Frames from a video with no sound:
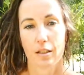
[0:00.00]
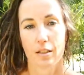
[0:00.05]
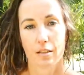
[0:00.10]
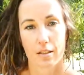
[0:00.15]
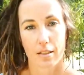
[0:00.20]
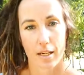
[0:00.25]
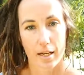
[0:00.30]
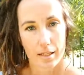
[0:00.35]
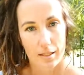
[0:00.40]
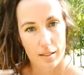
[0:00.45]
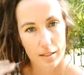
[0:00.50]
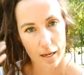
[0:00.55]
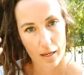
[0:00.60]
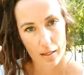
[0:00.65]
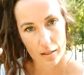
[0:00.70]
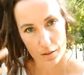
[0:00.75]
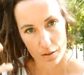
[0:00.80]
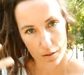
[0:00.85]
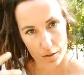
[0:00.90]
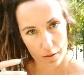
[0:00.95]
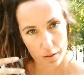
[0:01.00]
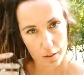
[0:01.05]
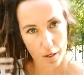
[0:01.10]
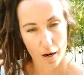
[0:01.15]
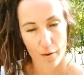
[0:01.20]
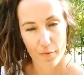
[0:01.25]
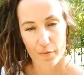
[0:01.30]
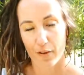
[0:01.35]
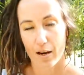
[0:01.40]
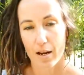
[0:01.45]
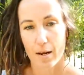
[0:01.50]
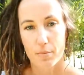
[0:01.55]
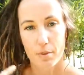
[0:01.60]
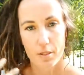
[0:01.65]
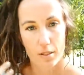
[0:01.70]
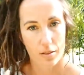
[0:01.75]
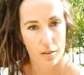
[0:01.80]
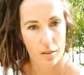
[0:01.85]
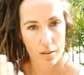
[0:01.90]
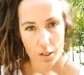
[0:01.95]
It takes that sort of time frame
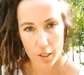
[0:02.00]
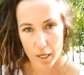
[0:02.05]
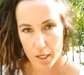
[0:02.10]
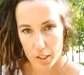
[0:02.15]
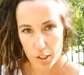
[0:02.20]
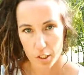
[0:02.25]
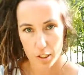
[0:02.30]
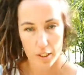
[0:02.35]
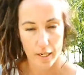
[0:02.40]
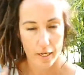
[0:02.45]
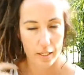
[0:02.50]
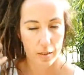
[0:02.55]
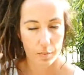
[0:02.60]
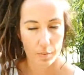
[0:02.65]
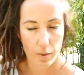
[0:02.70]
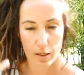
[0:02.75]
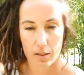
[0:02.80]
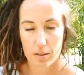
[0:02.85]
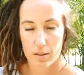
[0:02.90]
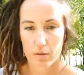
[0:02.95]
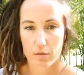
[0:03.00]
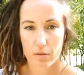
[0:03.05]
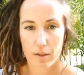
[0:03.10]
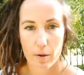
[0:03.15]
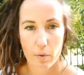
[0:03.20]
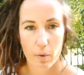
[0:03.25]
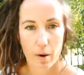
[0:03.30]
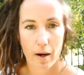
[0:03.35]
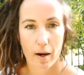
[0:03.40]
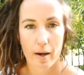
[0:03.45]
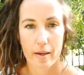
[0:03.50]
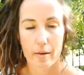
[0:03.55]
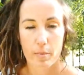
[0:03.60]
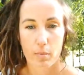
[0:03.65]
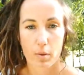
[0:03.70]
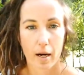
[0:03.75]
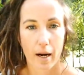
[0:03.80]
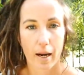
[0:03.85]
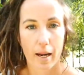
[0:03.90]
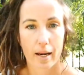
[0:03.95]
to change your taste buds and rewire your
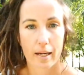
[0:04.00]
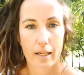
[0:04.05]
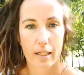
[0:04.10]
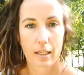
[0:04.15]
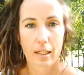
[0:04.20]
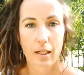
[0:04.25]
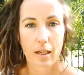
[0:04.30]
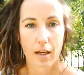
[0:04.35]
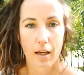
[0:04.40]
brain.